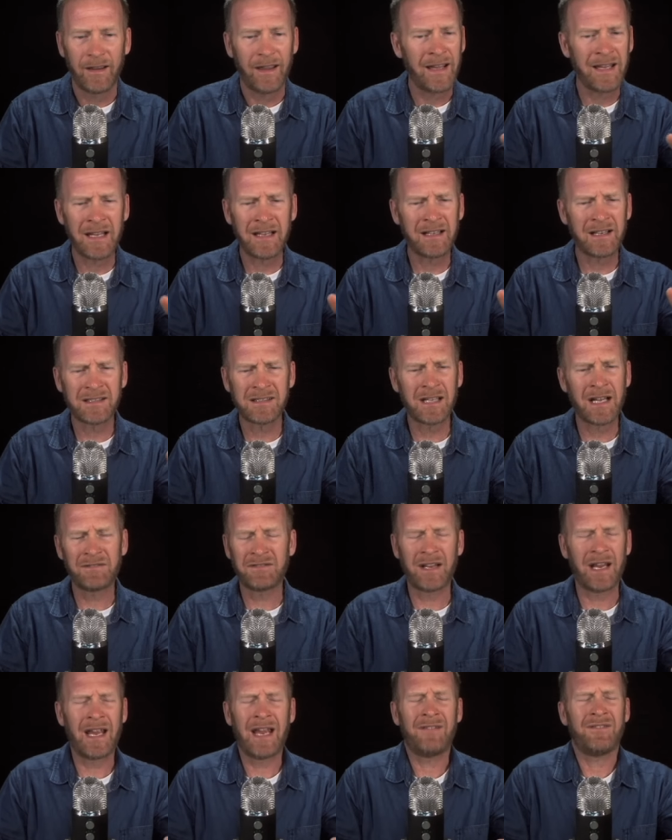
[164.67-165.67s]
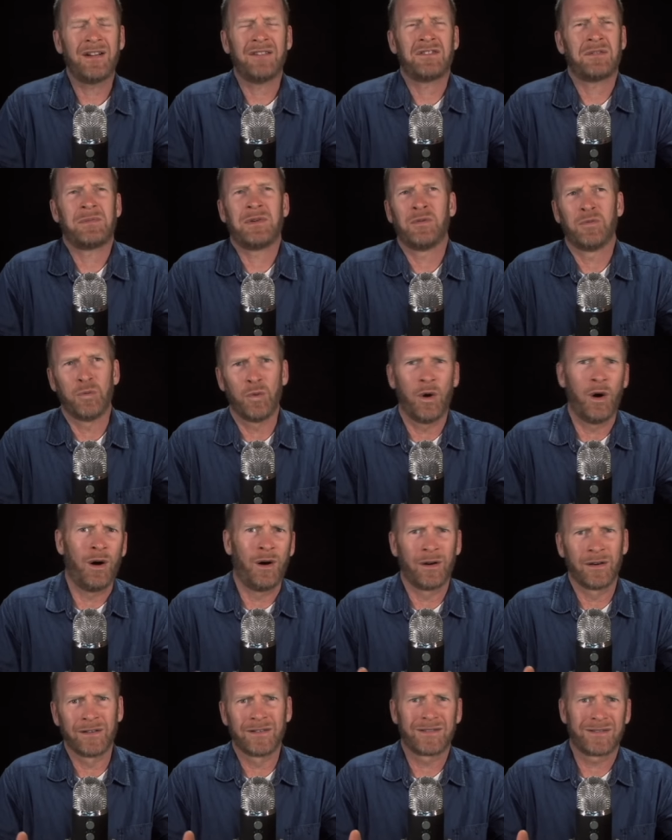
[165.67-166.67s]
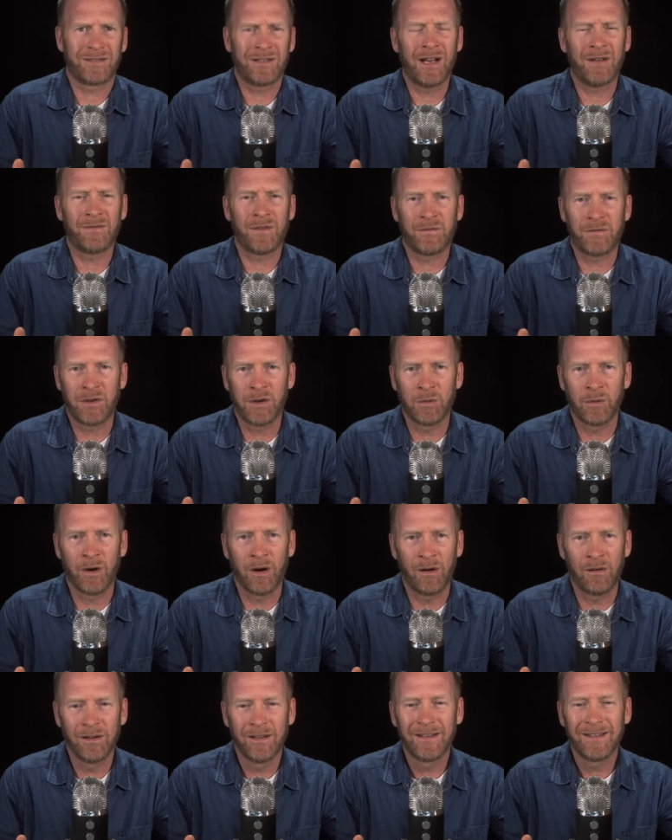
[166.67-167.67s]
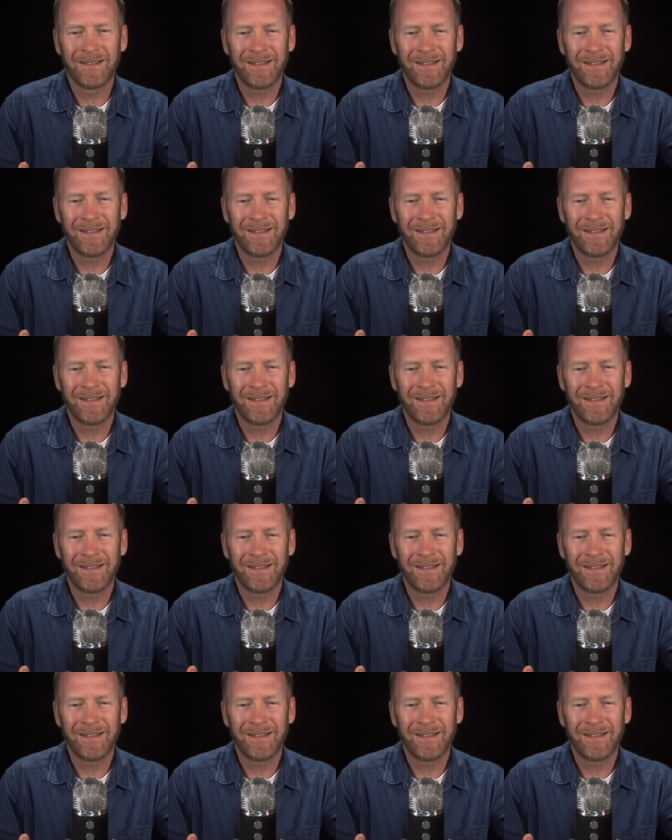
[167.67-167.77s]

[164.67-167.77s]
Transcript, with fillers: And it doesn't have to even have to be wrong stuff, if you will.